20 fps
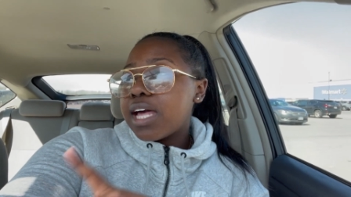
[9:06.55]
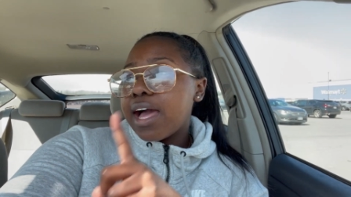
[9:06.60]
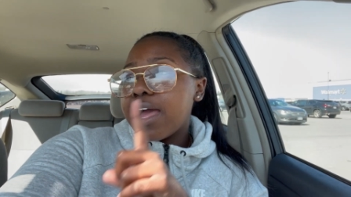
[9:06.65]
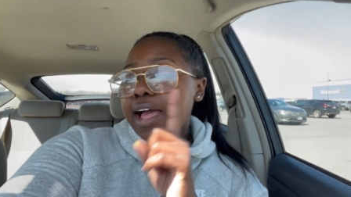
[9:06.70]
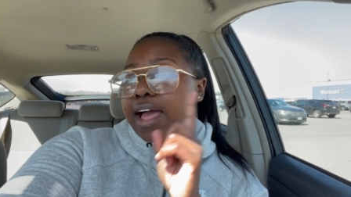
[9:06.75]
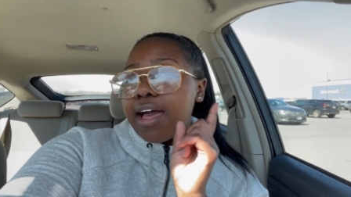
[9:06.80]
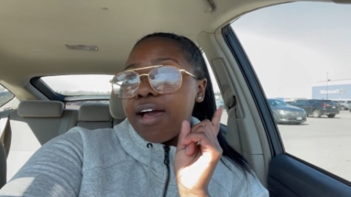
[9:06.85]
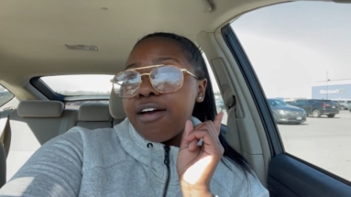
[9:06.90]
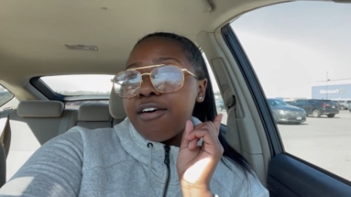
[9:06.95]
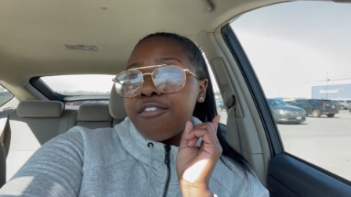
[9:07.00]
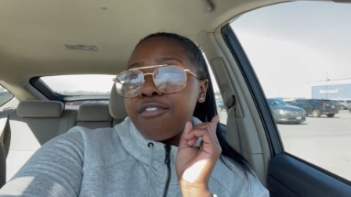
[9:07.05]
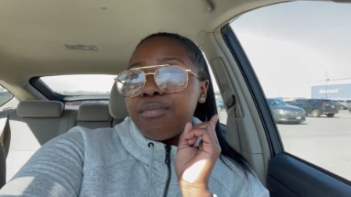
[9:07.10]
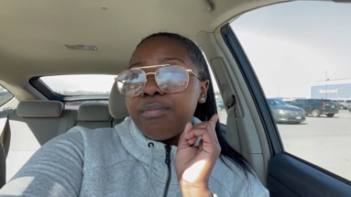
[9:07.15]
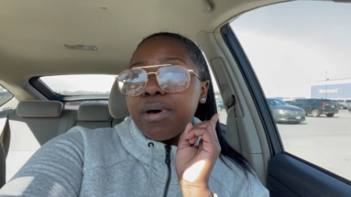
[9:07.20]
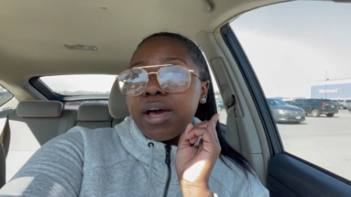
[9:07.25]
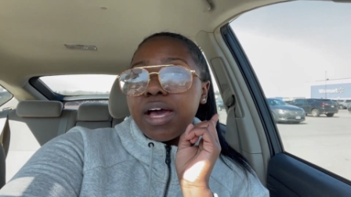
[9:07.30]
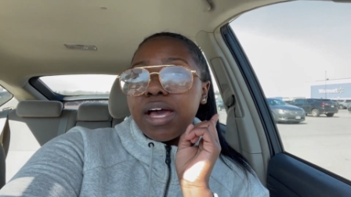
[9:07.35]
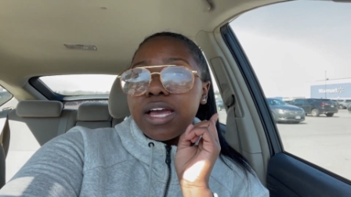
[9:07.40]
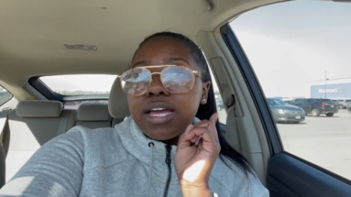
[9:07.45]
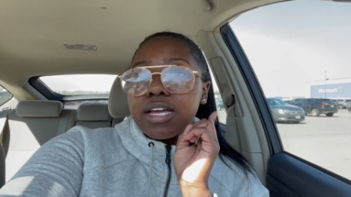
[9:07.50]
I have
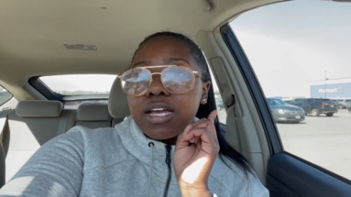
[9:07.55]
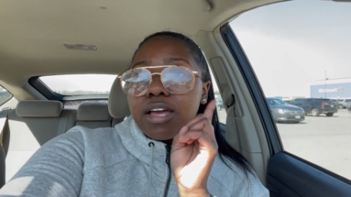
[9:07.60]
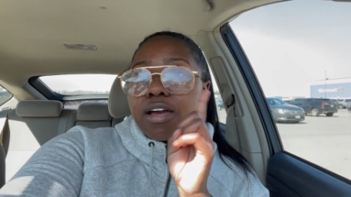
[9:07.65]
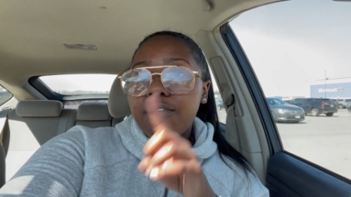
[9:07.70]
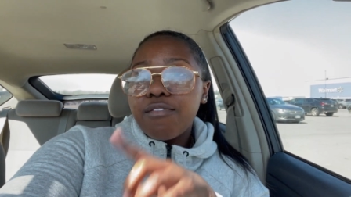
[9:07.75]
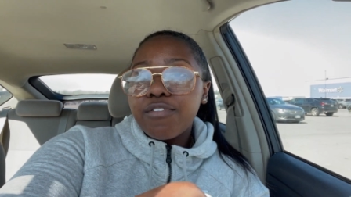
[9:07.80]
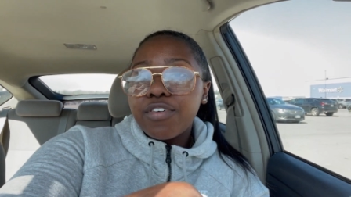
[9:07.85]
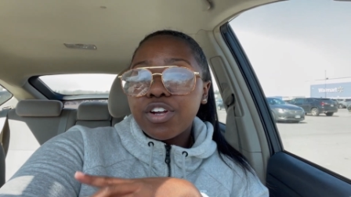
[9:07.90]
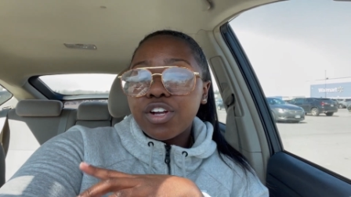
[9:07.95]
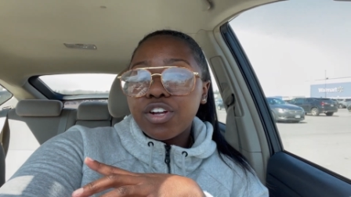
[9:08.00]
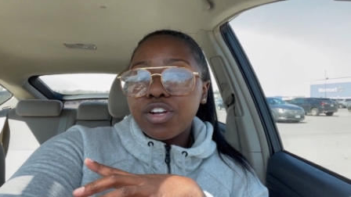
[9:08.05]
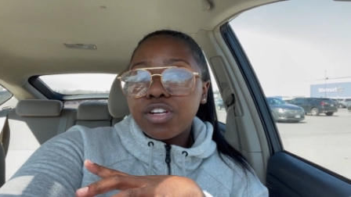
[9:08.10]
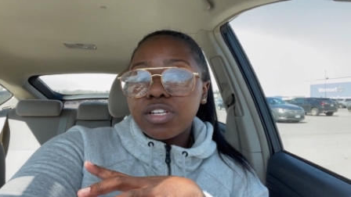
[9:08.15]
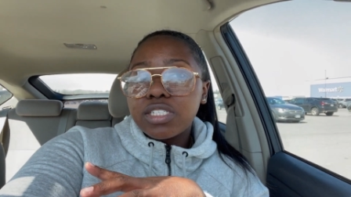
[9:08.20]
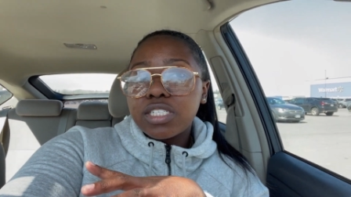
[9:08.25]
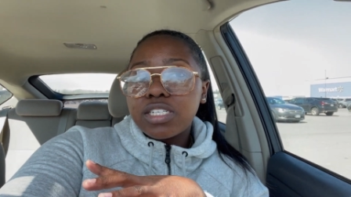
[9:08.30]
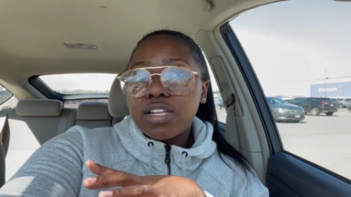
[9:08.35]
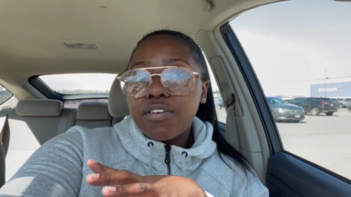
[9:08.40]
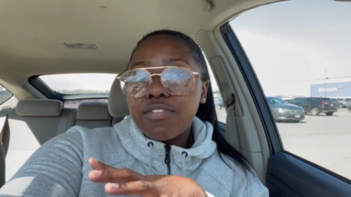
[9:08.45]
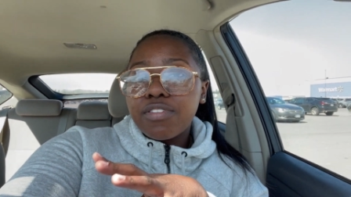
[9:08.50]
my comforter
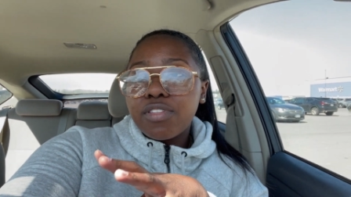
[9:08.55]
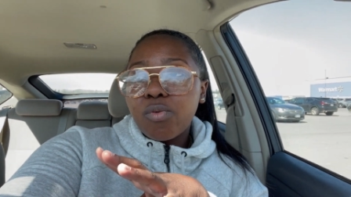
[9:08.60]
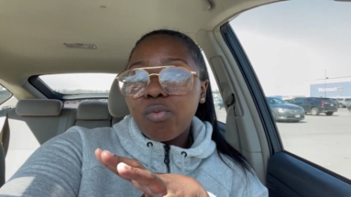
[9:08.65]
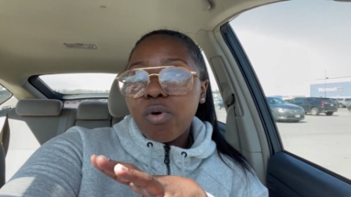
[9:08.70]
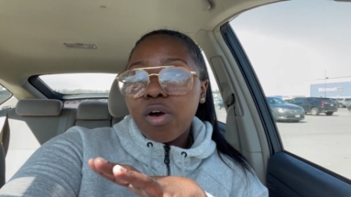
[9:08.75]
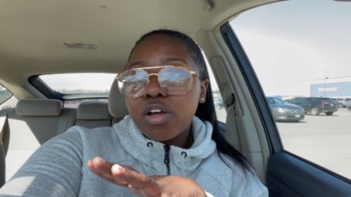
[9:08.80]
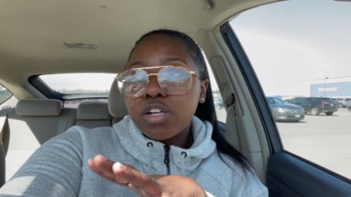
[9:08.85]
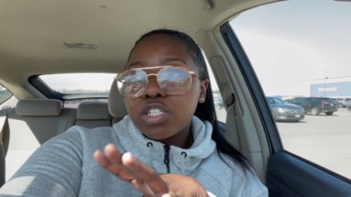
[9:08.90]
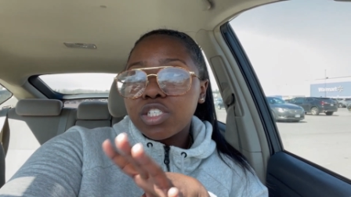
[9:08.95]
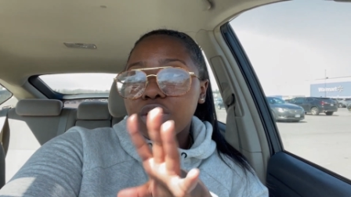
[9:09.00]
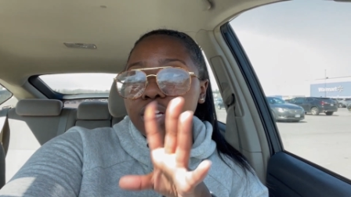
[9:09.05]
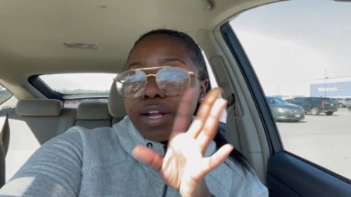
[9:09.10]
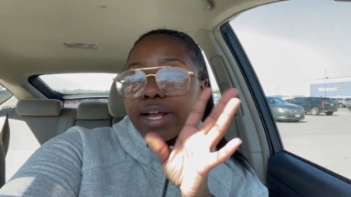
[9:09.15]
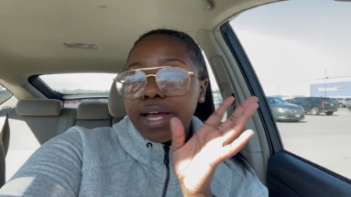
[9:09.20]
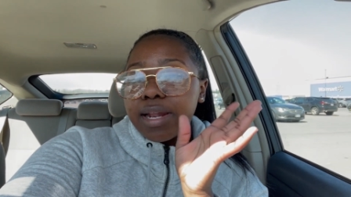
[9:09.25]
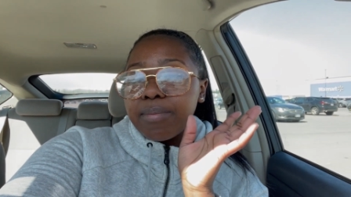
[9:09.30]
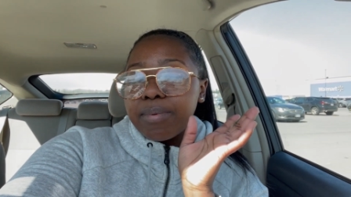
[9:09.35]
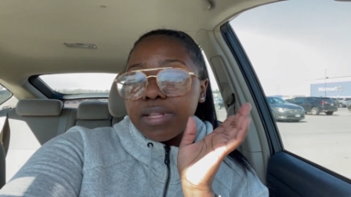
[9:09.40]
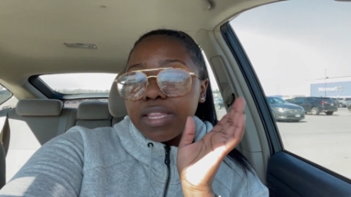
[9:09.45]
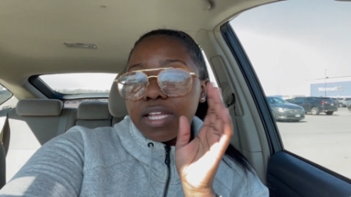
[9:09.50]
and stuff in the washer. I
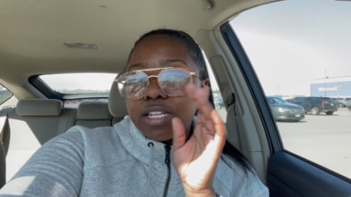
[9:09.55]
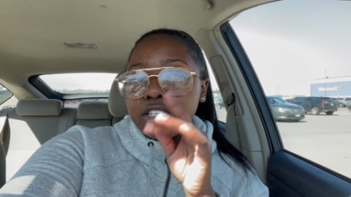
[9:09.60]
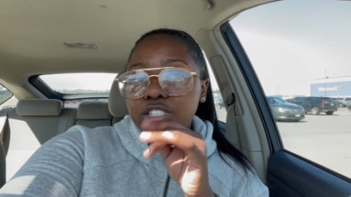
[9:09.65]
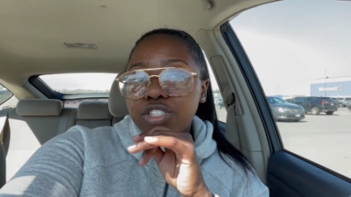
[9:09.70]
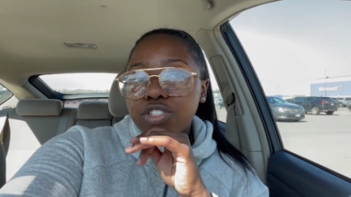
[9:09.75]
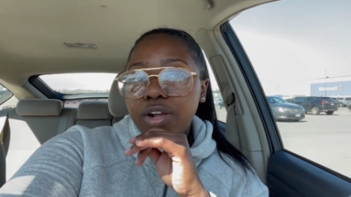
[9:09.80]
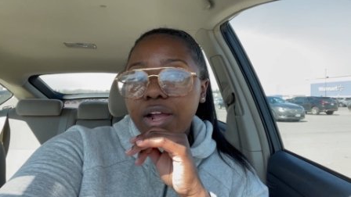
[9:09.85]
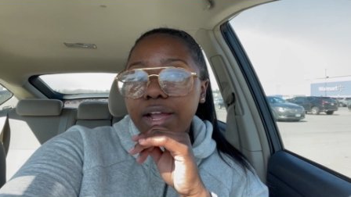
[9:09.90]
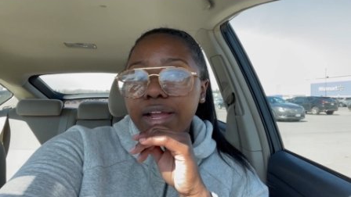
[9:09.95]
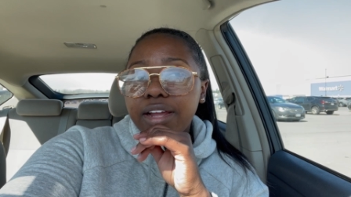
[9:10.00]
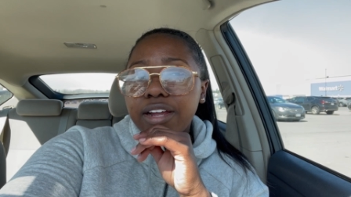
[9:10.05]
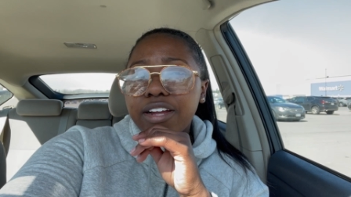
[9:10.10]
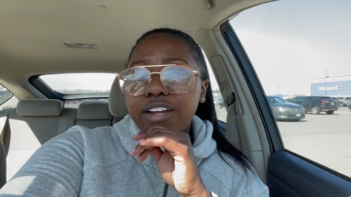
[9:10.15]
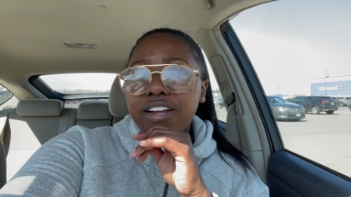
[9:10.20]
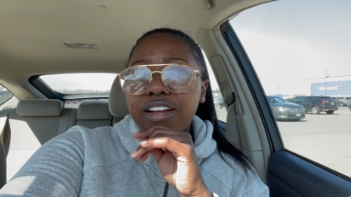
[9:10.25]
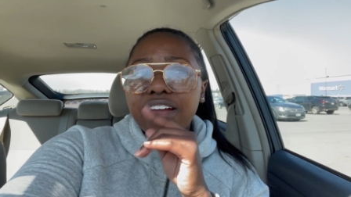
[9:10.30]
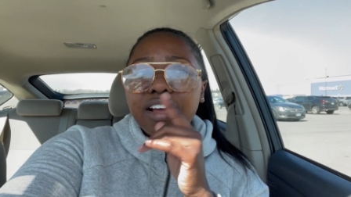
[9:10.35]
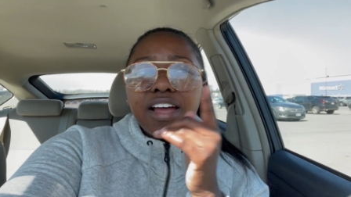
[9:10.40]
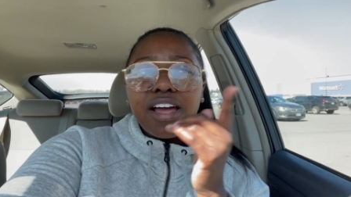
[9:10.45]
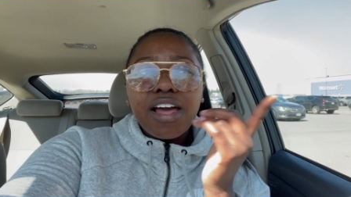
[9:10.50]
gotta put that in the dryer.
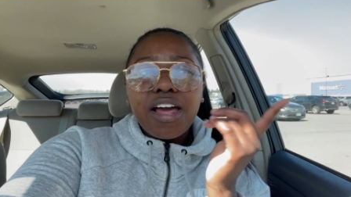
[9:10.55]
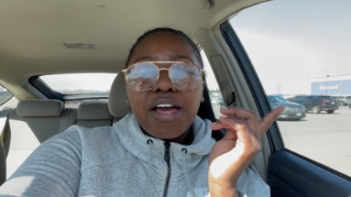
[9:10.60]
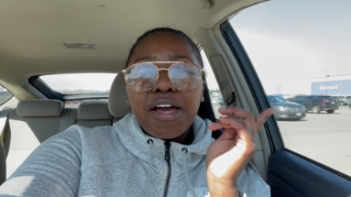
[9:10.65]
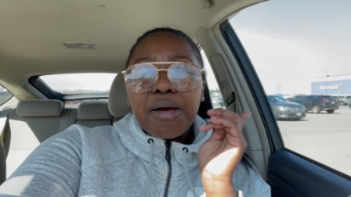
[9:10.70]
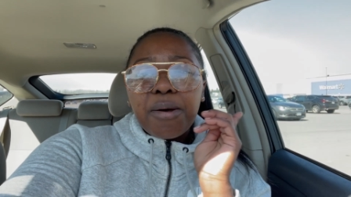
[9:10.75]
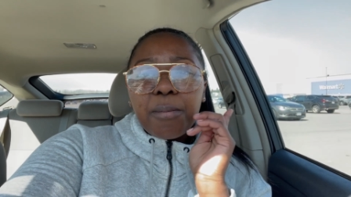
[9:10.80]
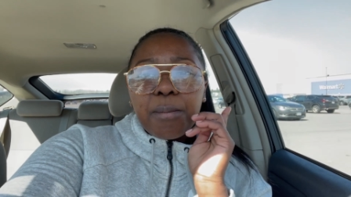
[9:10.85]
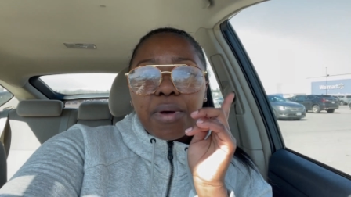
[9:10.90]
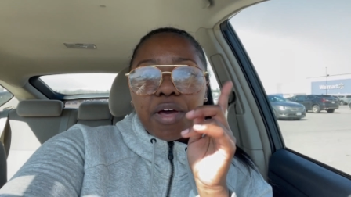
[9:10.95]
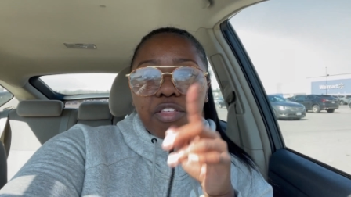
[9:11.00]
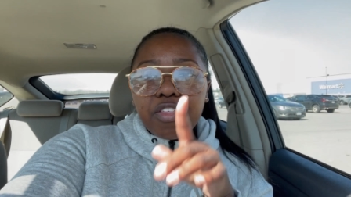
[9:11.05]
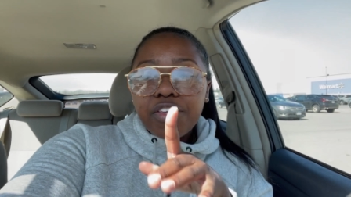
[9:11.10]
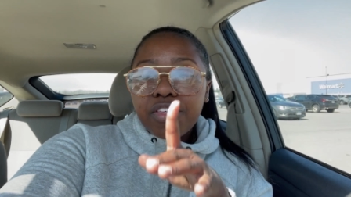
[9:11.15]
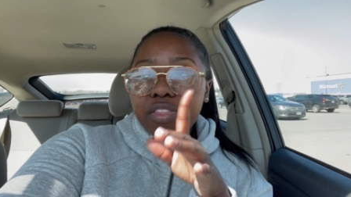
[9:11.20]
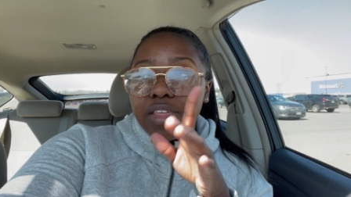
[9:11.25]
But other than